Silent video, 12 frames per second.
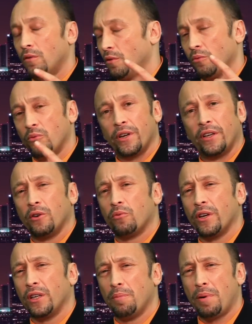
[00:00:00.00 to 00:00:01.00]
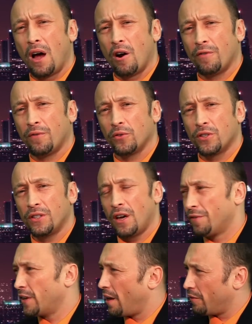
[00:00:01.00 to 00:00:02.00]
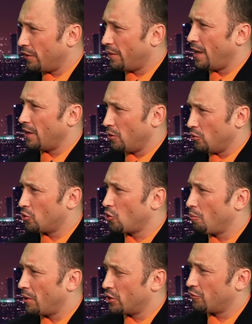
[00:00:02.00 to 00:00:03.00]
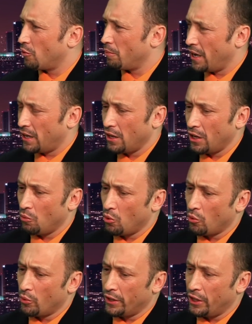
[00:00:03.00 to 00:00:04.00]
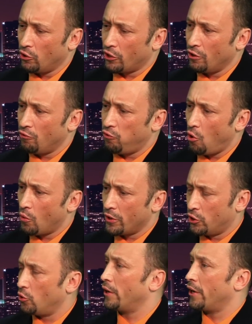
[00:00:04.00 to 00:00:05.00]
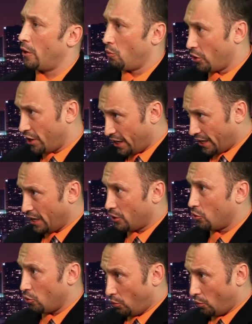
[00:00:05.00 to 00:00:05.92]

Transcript: Really, really powerful stuff. Kevin, thank you so much for making it. We're really looking forward to it, and we're going to get to